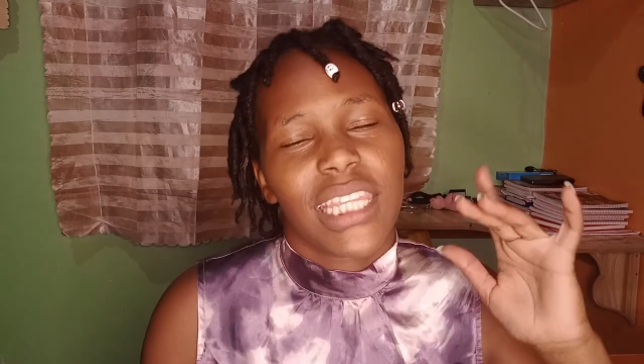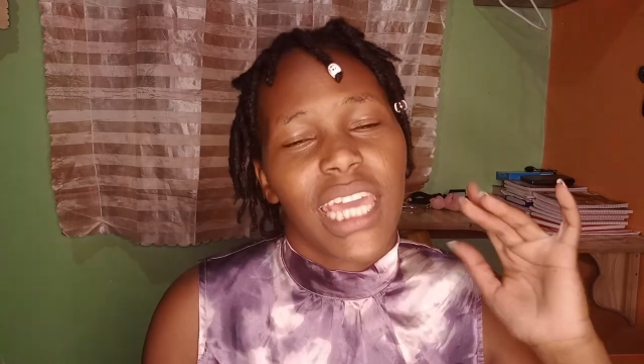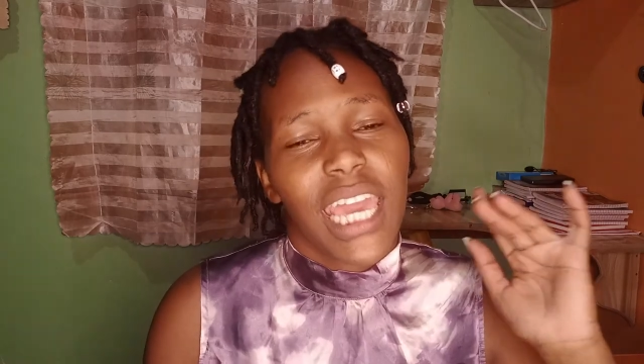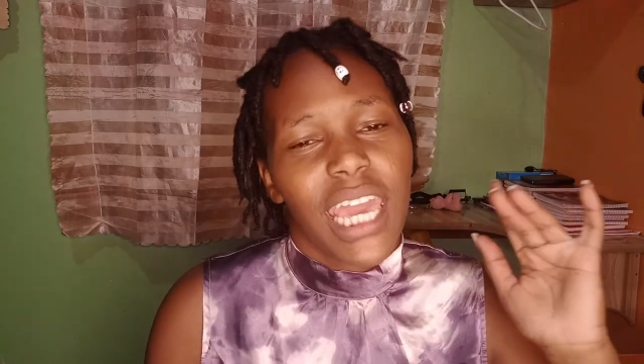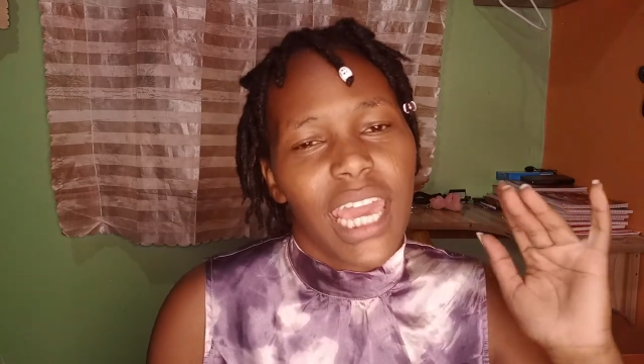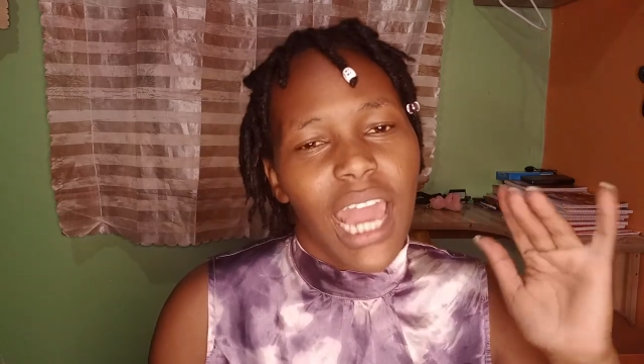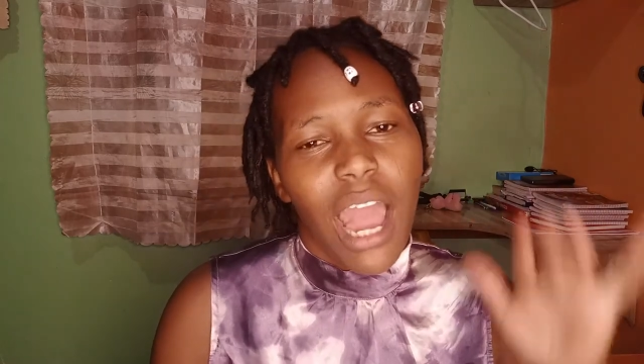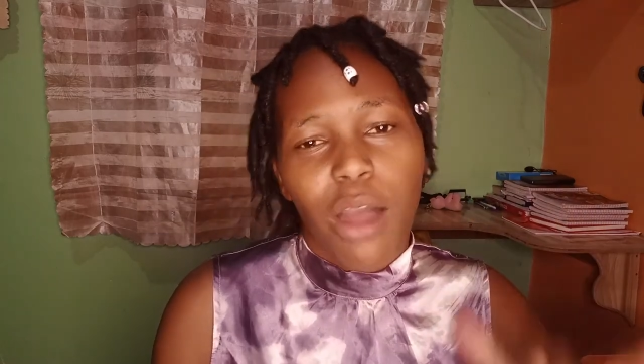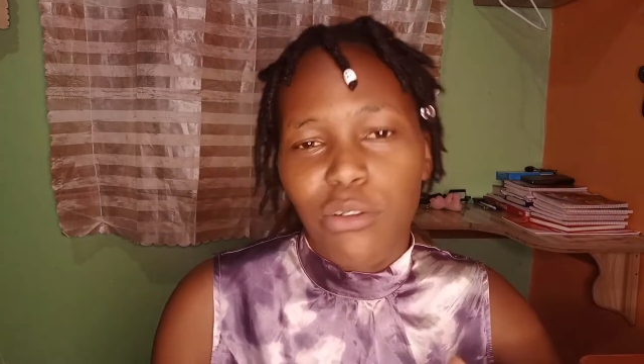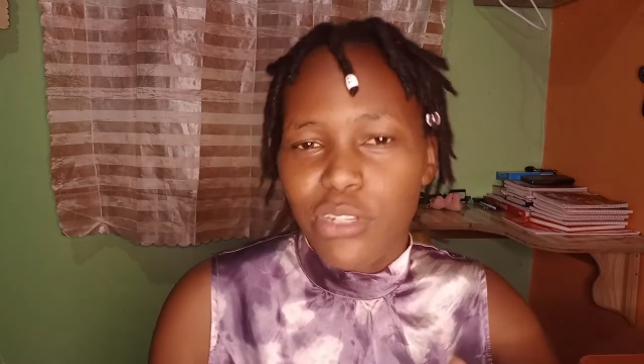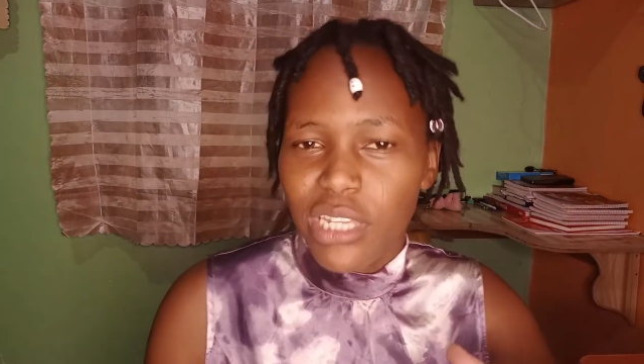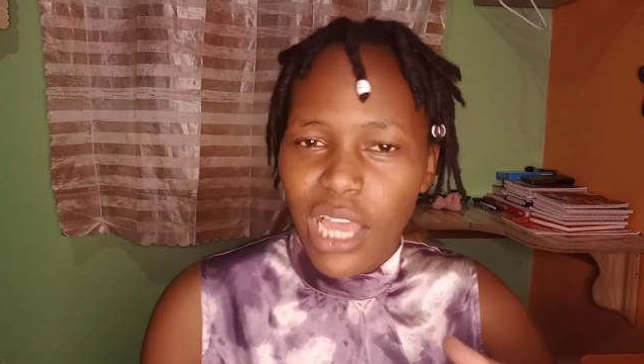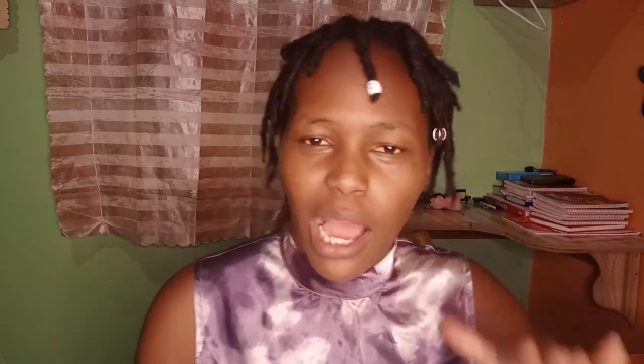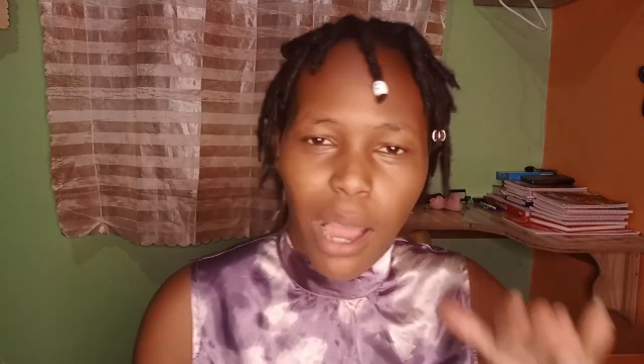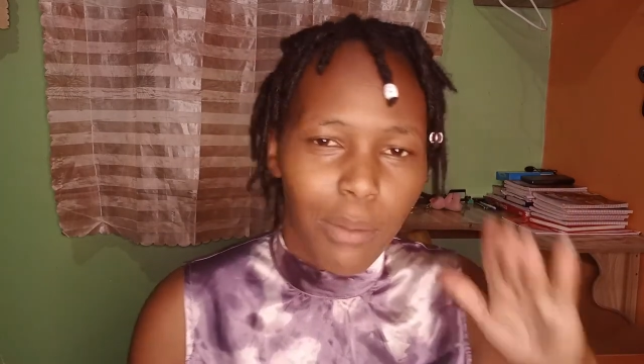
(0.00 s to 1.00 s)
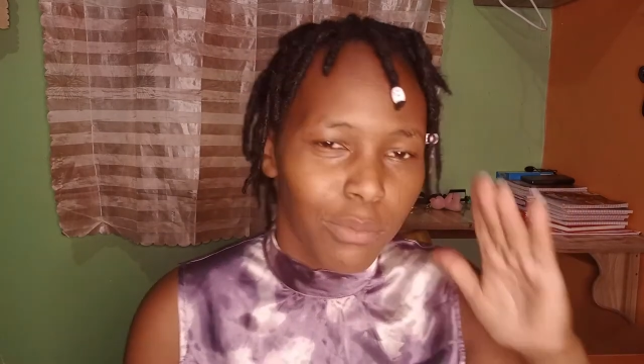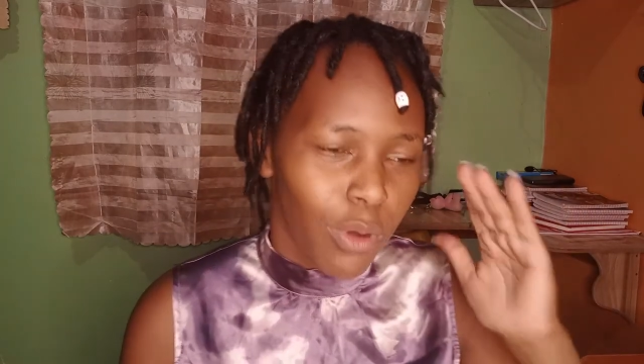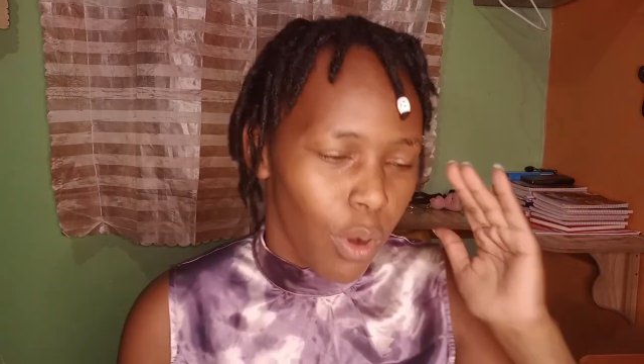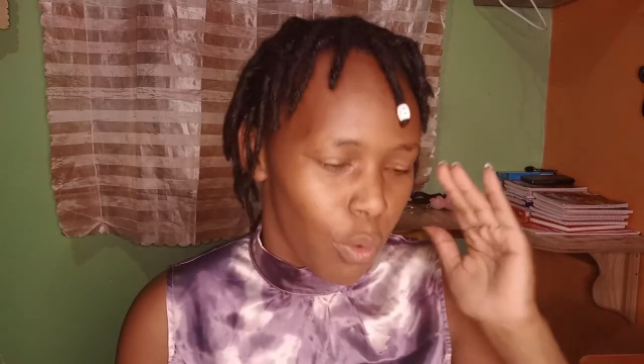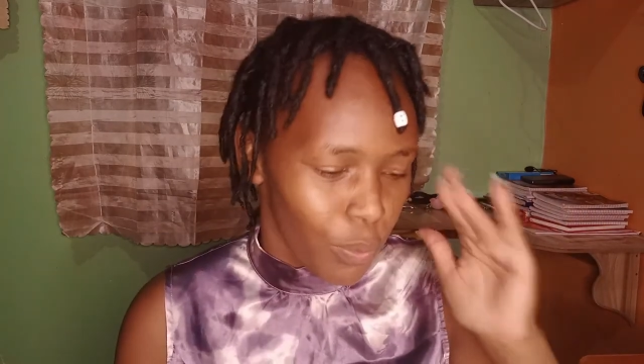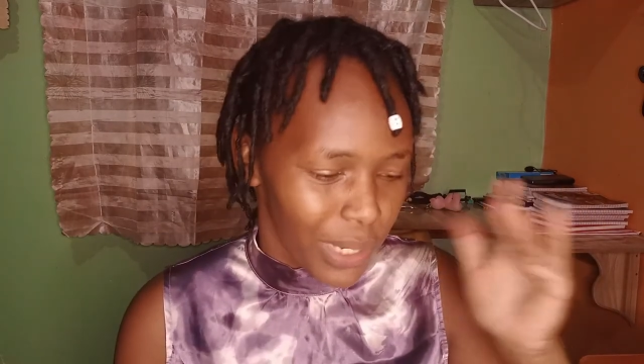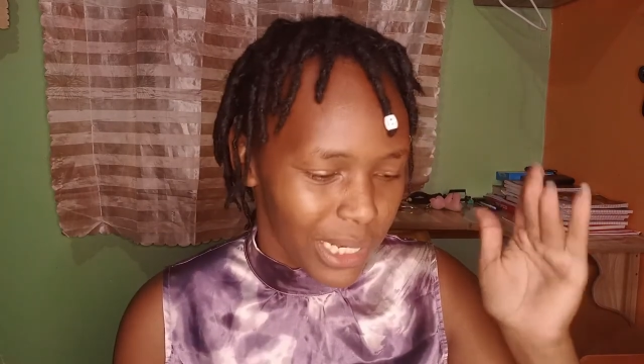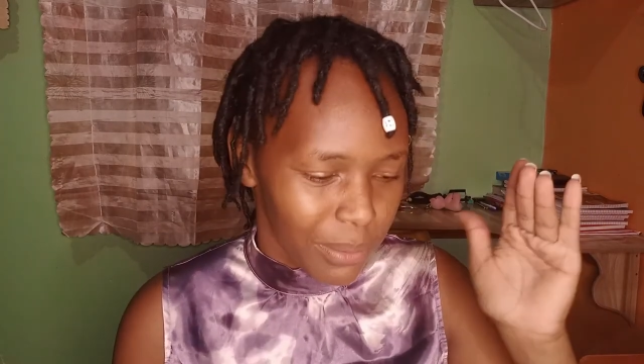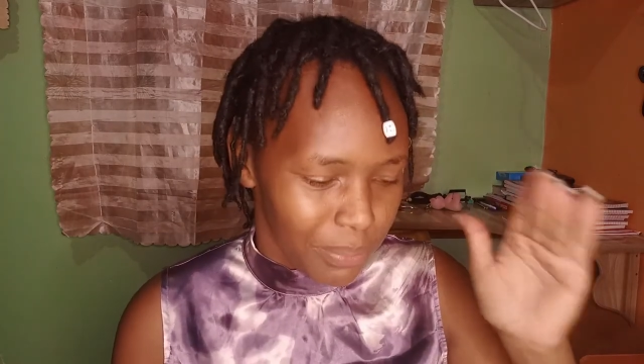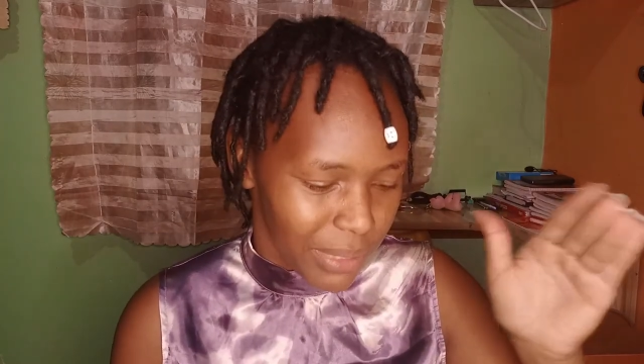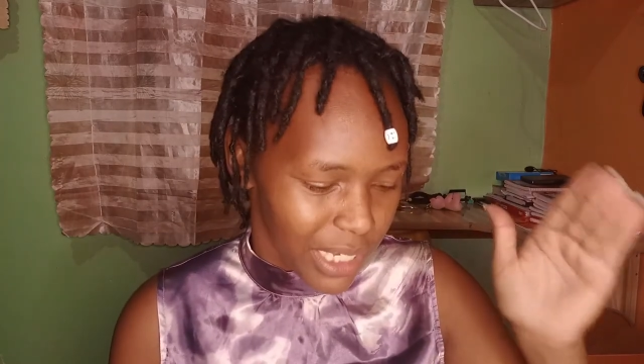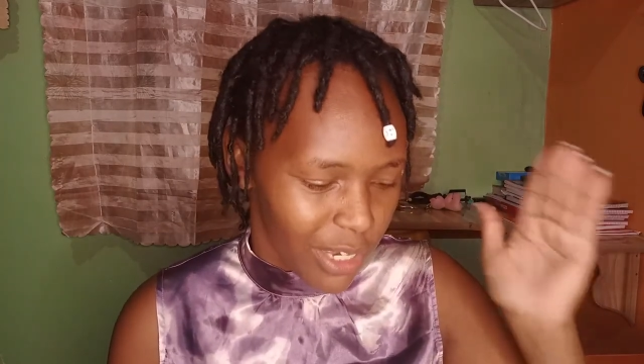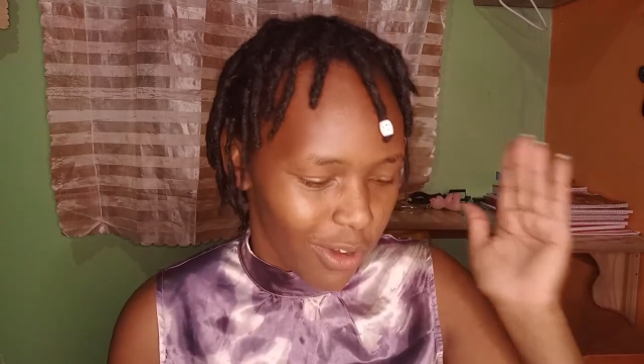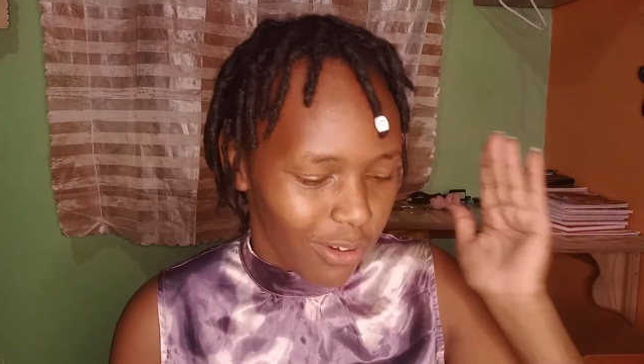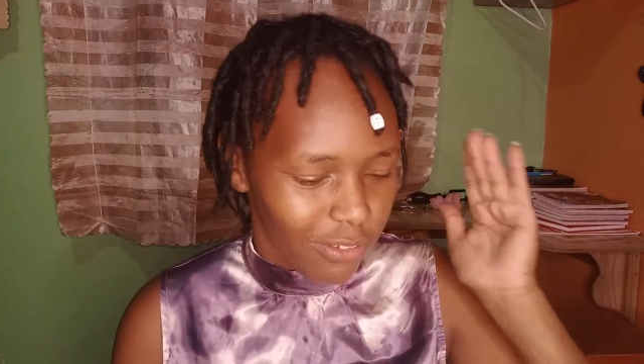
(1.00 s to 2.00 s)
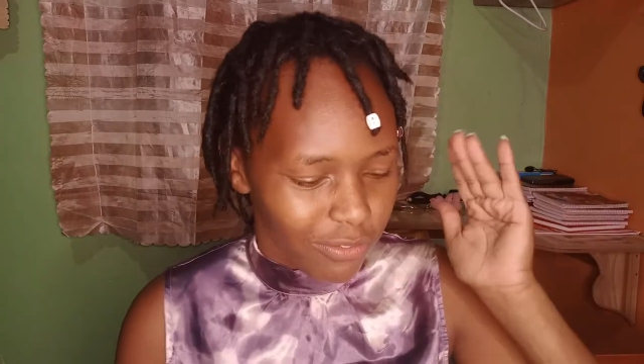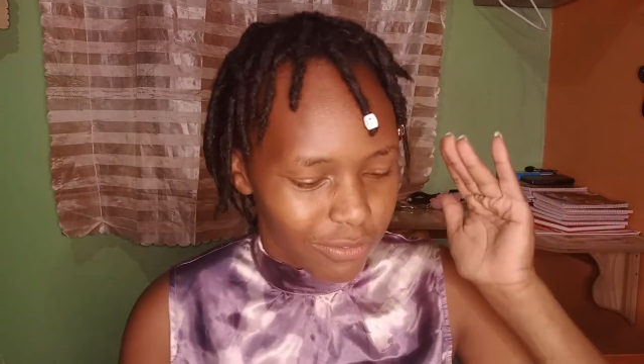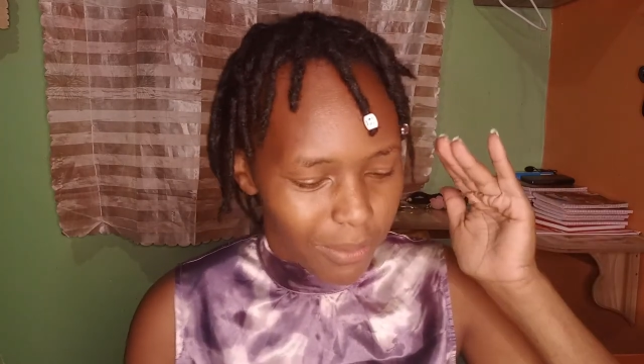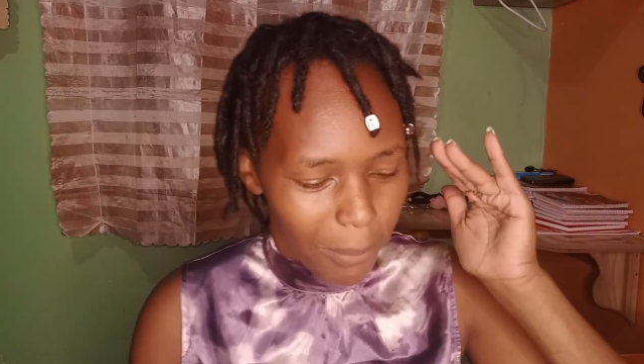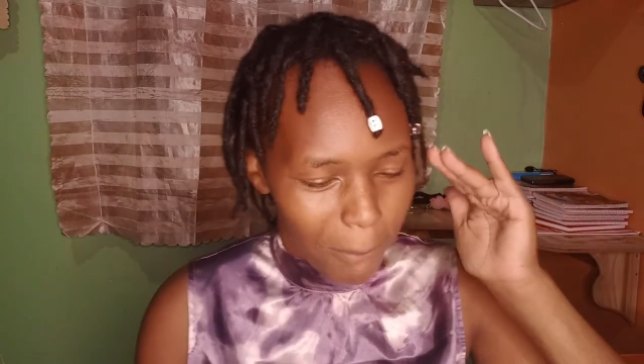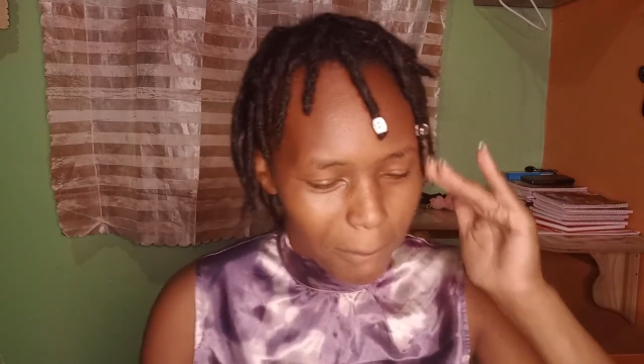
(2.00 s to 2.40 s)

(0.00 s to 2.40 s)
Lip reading: the outcome will be of